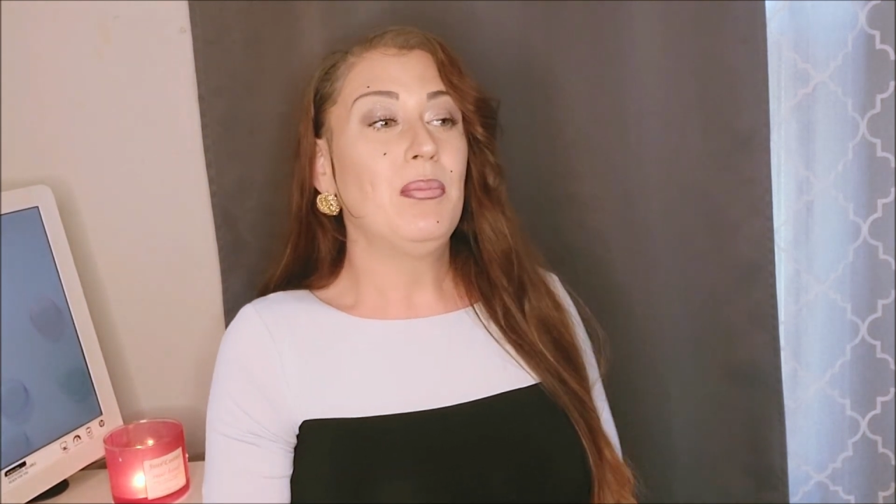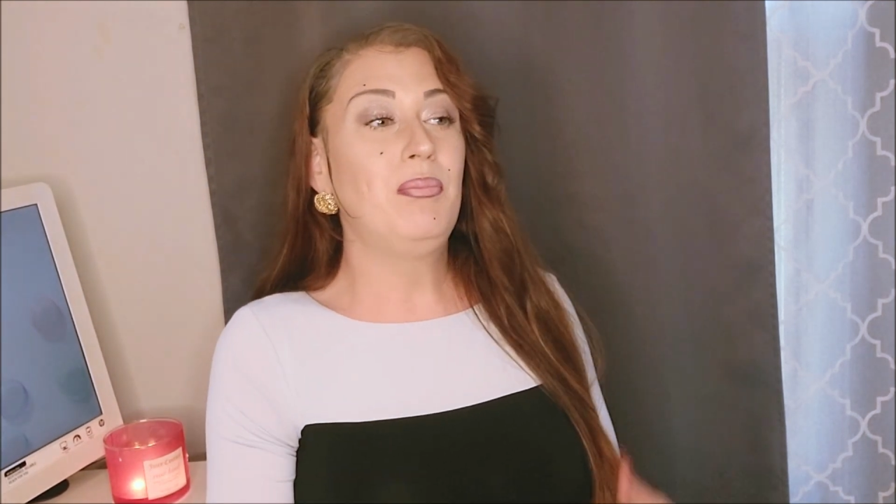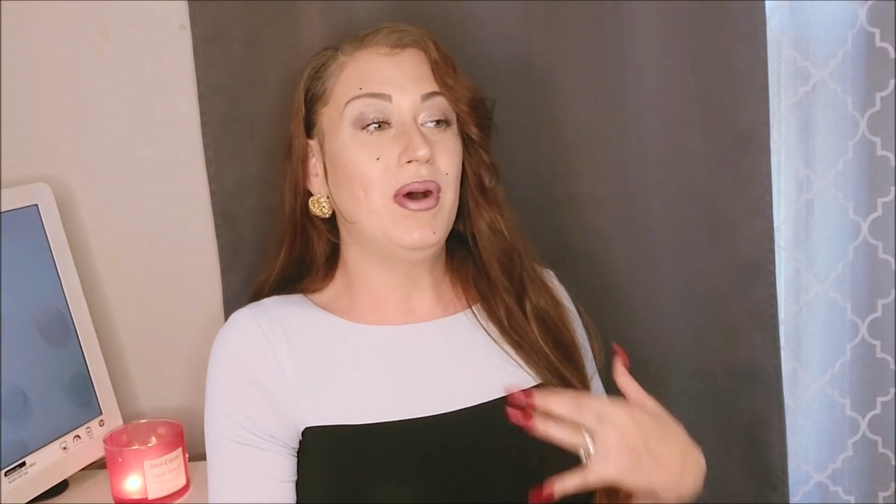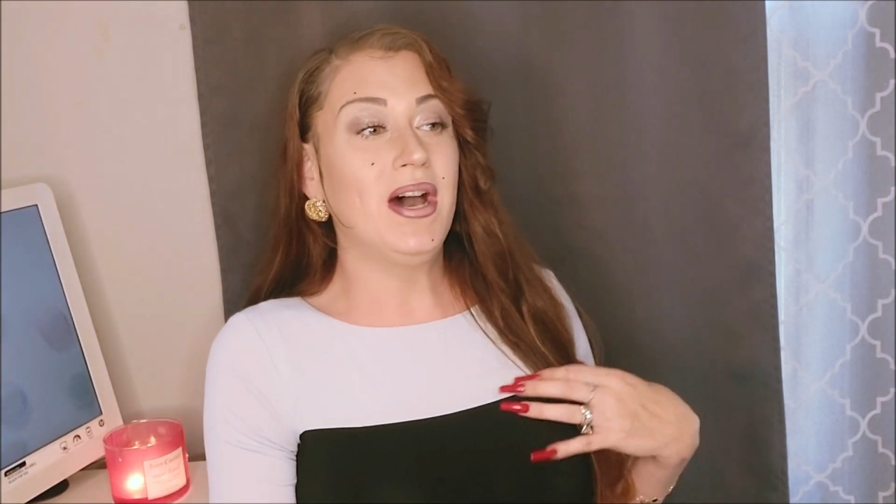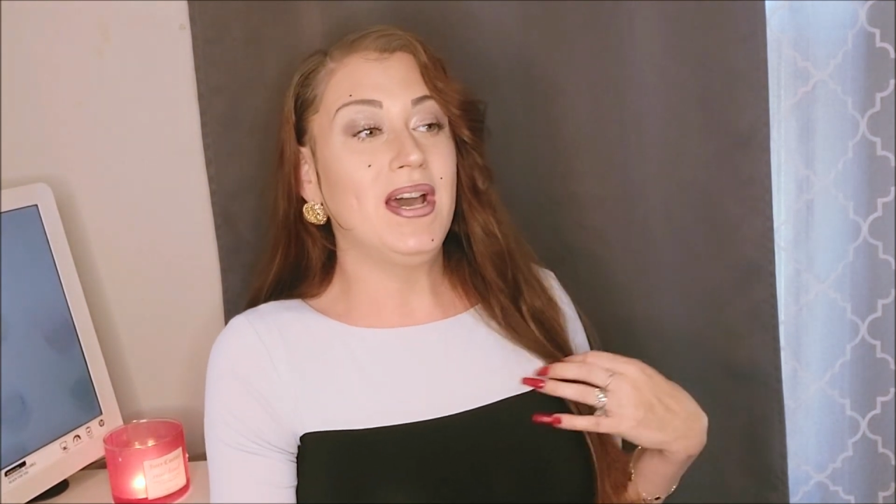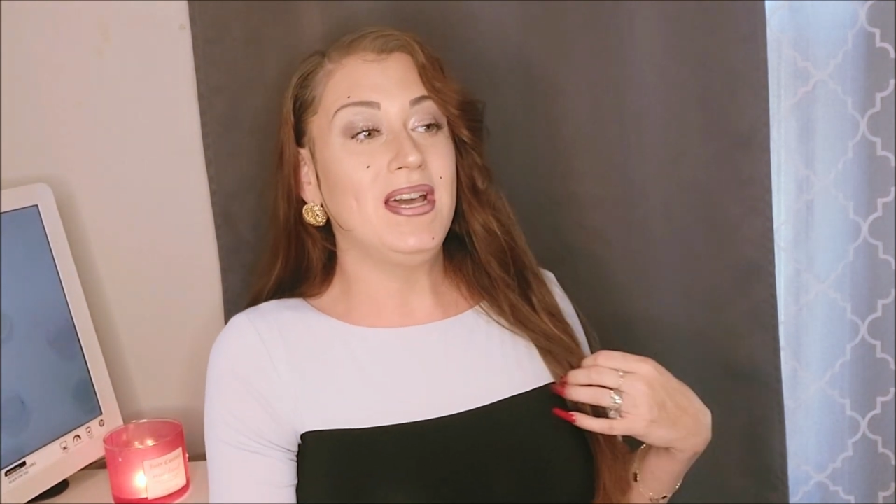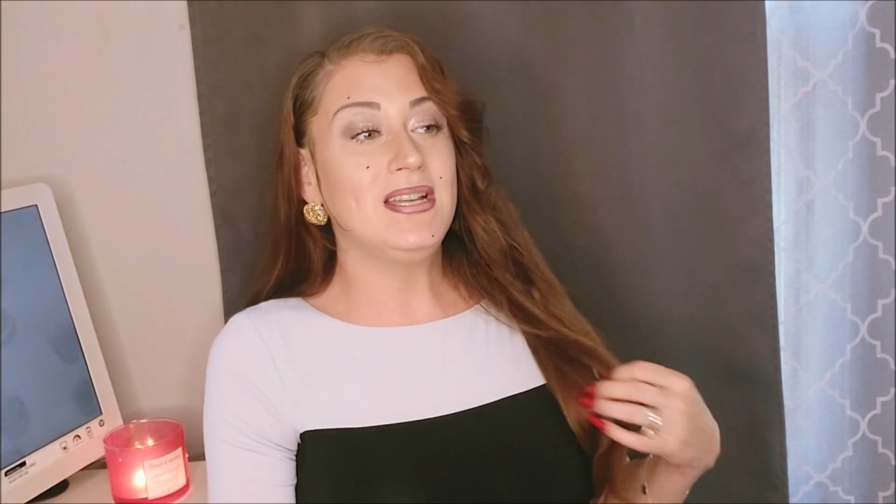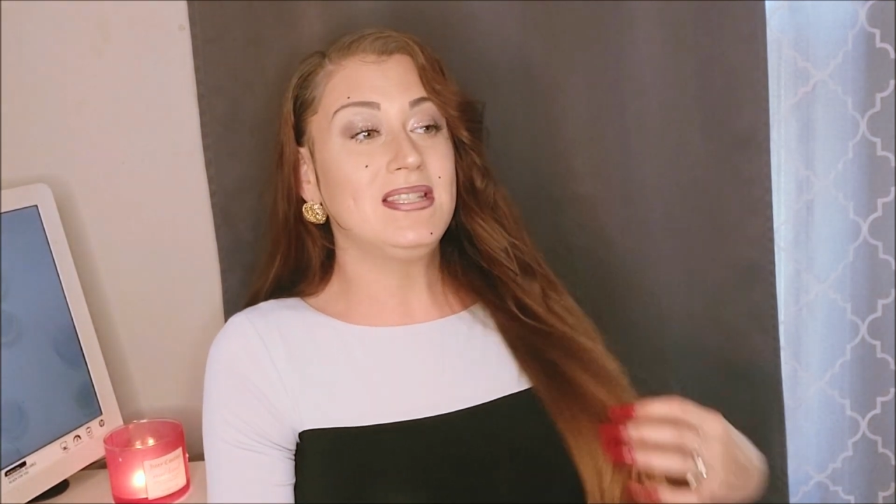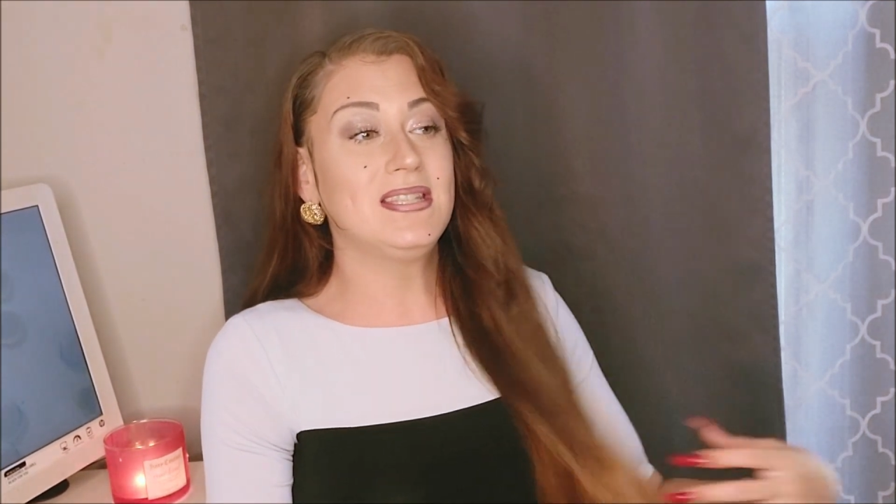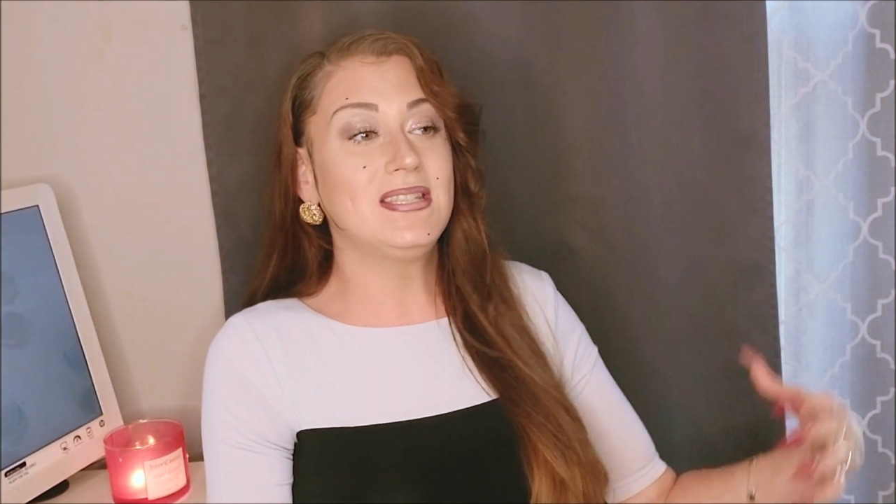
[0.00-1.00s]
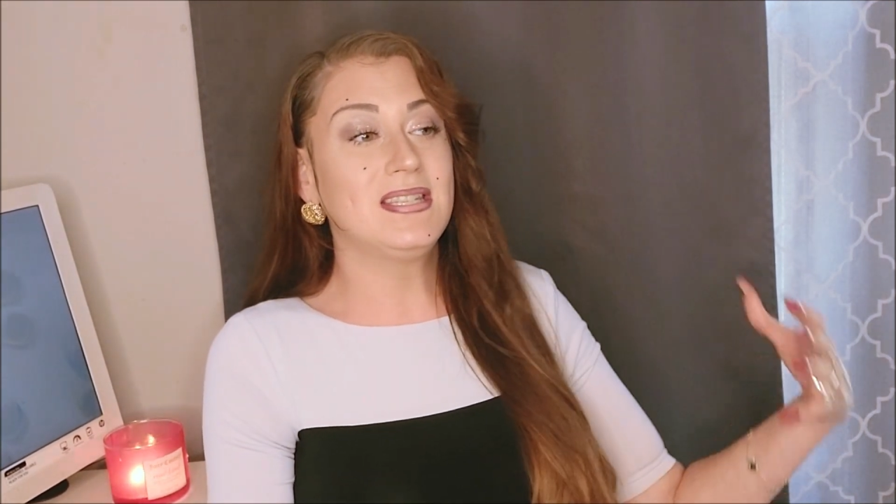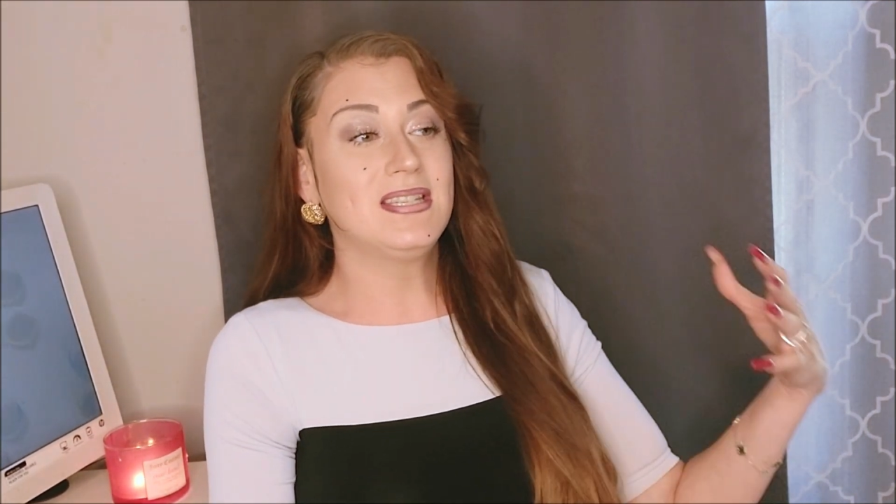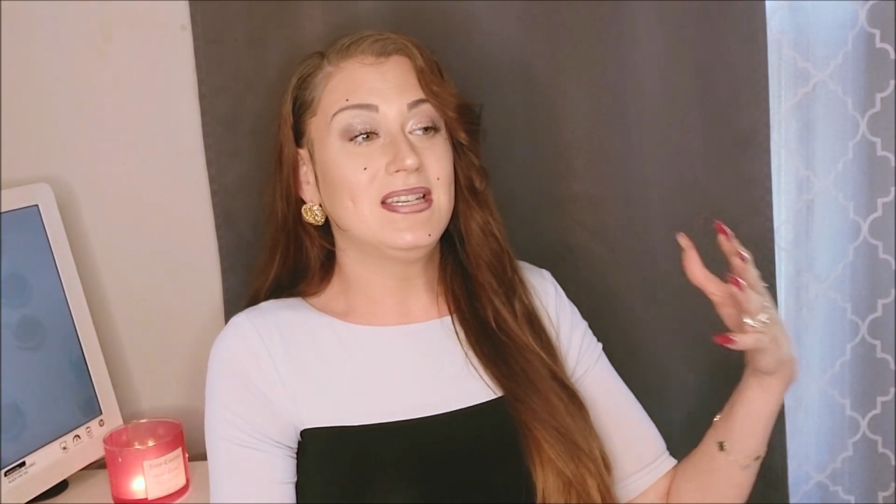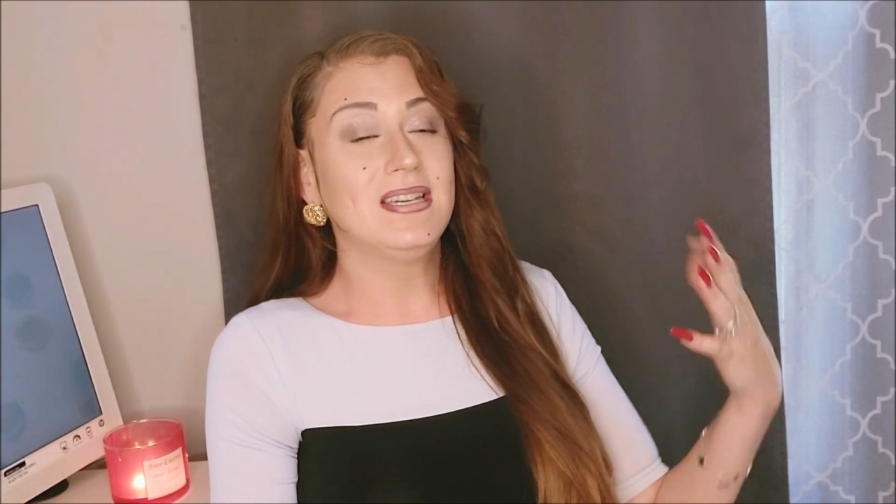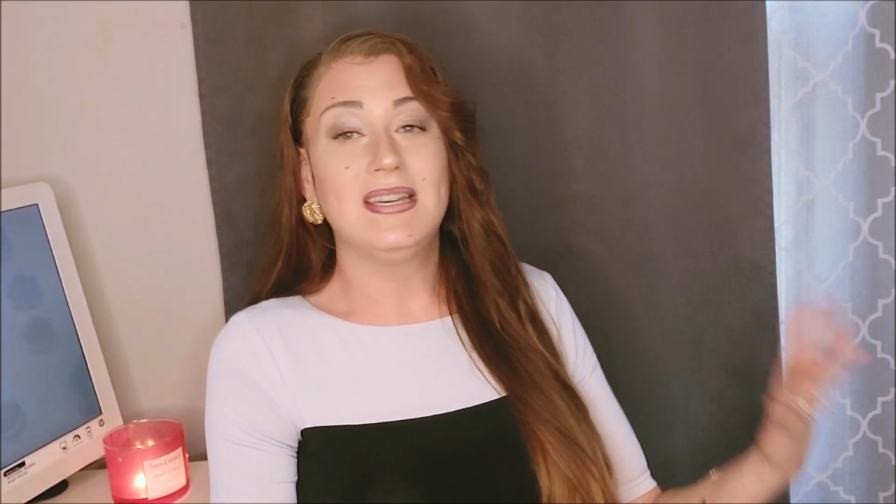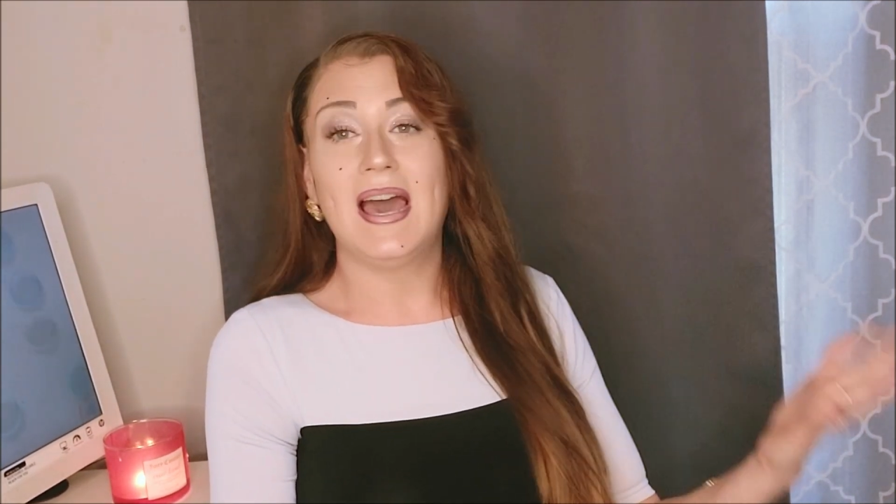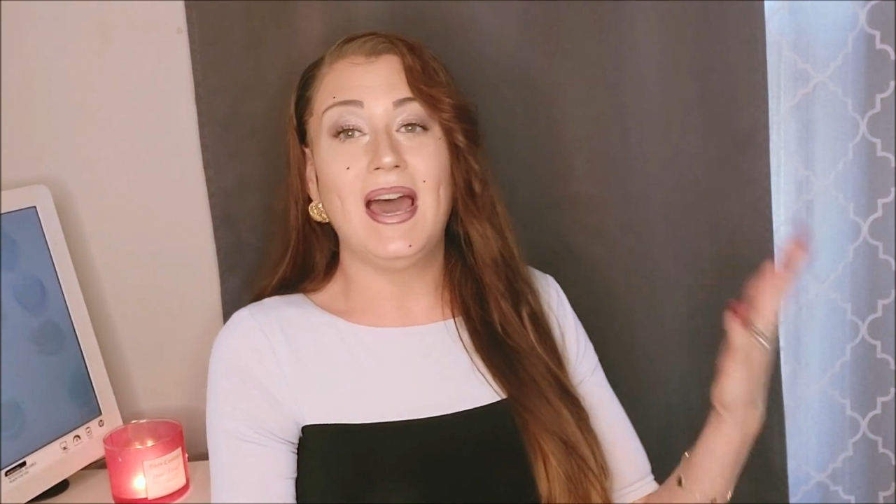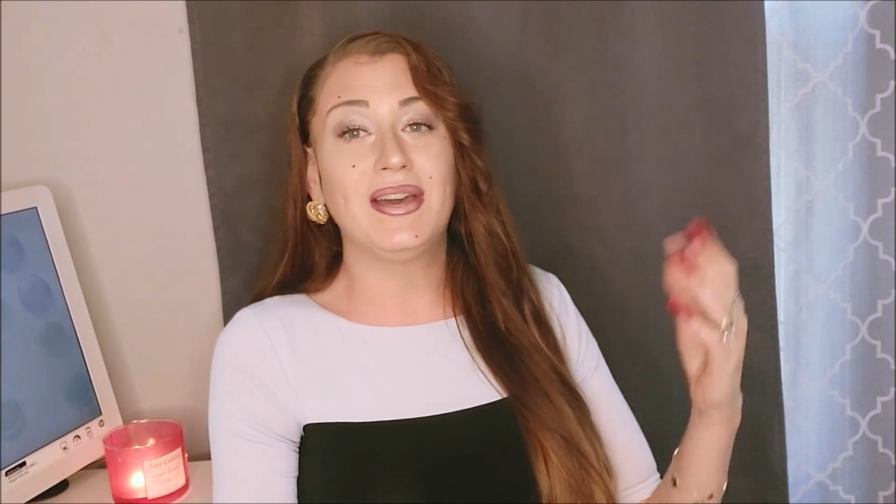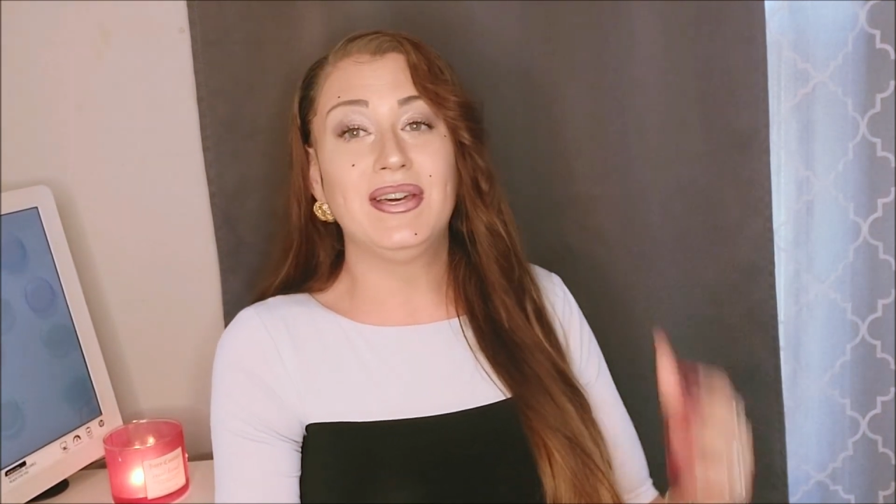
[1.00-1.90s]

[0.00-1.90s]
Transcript: But I